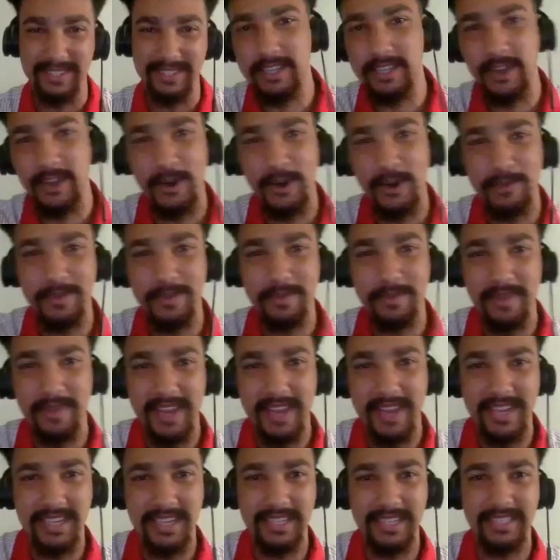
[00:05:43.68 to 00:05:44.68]
open
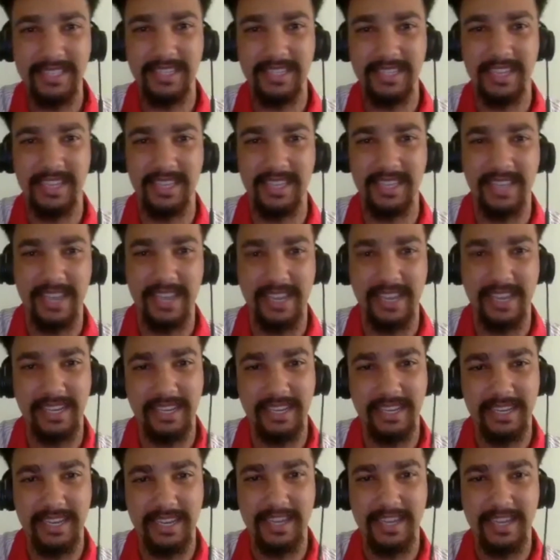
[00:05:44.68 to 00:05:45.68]
mics and like
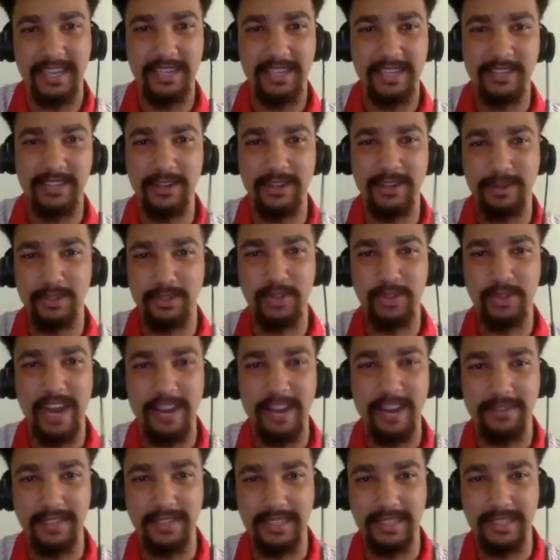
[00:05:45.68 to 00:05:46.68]

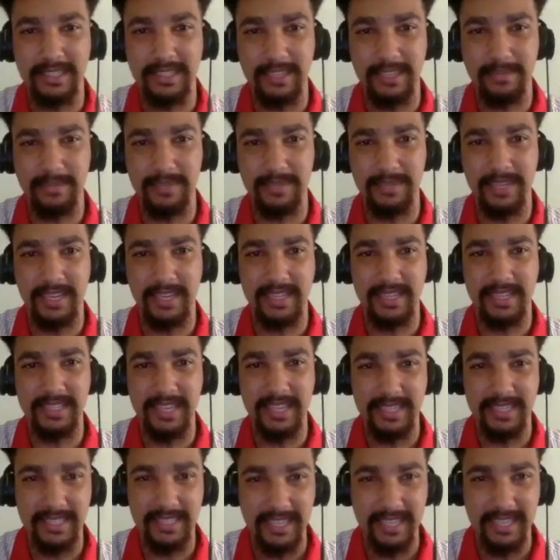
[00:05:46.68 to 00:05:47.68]
drafting something and
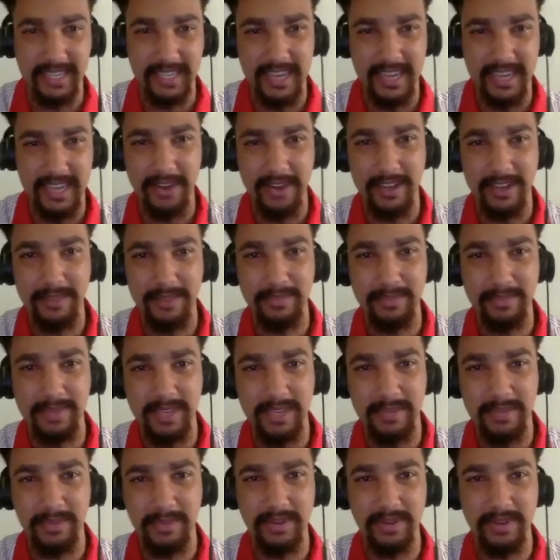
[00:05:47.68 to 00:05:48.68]
testing it out on
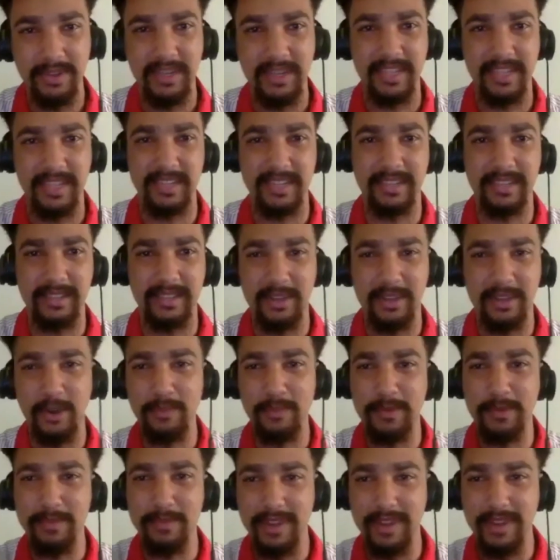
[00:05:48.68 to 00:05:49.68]
people, and
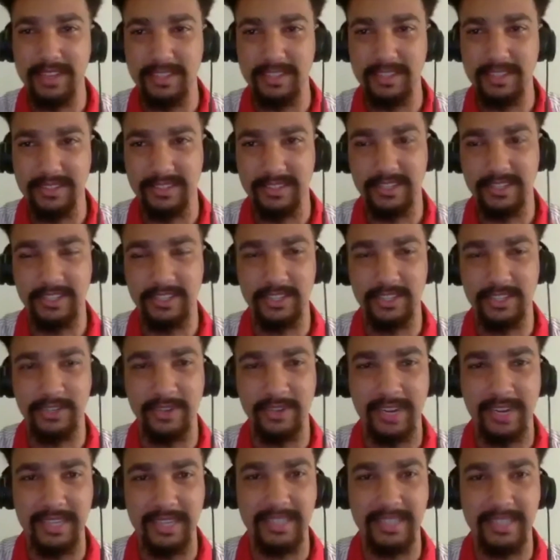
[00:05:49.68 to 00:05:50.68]
open mics are such a
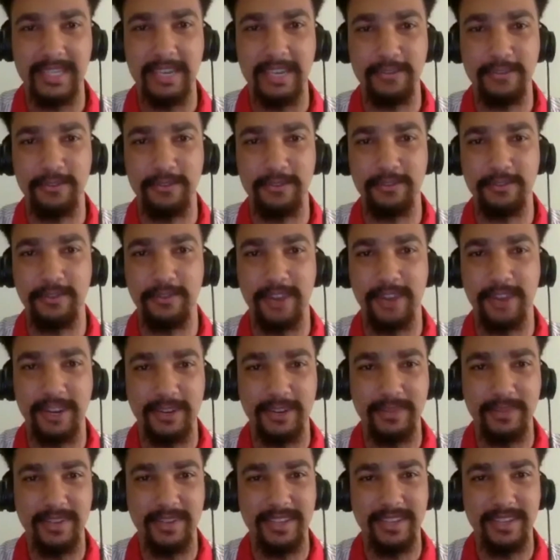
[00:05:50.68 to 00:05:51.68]
great safe
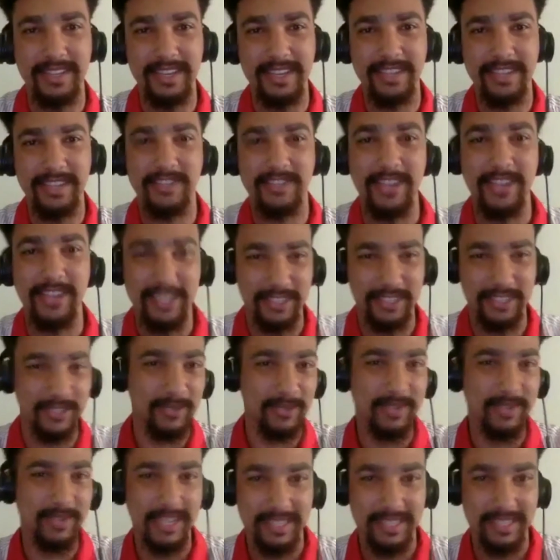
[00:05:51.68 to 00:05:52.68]
environment, so I
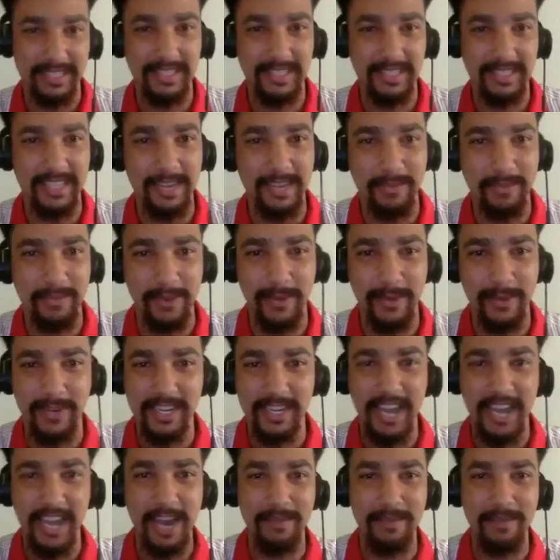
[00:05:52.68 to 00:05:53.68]
assume that's the same way with
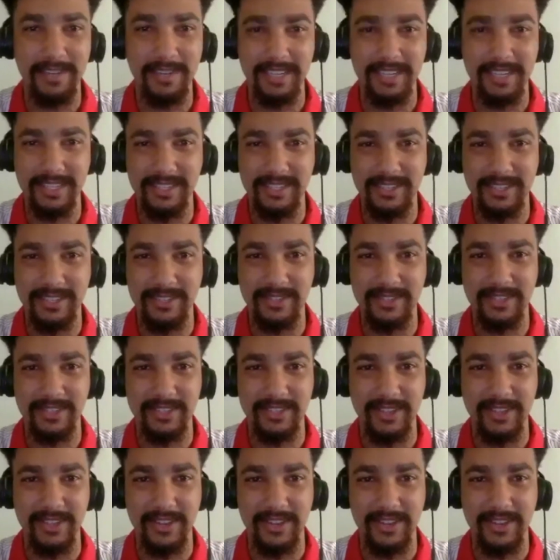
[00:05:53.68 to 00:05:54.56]
comedy too. So